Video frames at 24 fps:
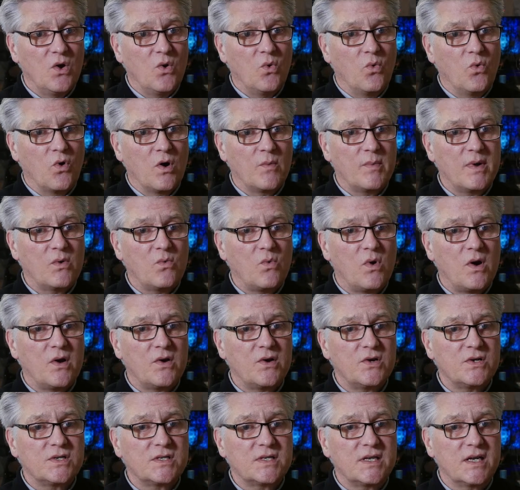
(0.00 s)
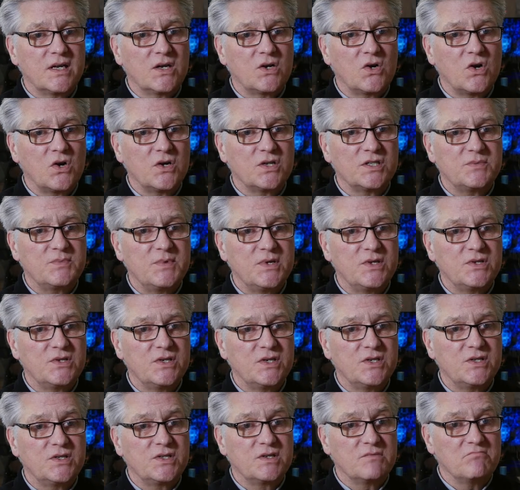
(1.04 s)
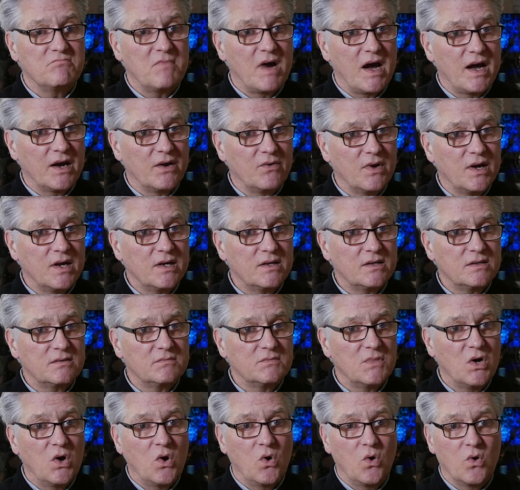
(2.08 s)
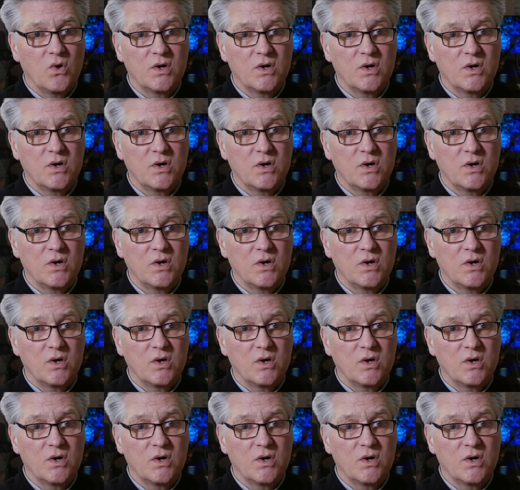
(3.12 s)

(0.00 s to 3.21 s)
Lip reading: Warming waters can cause species to migrate, or